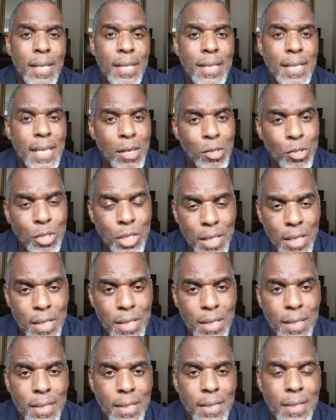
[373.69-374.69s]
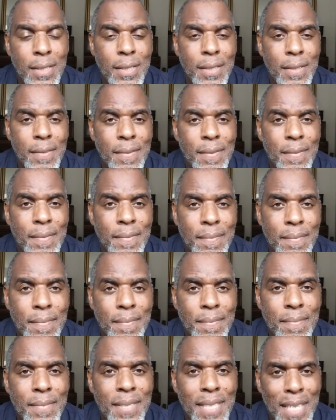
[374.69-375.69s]
tell Jesus.
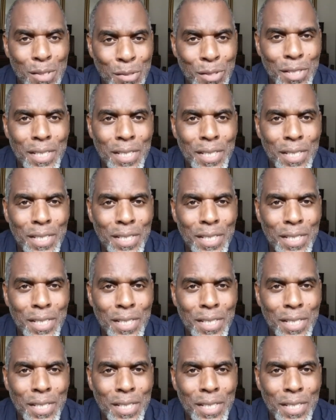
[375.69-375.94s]
Tell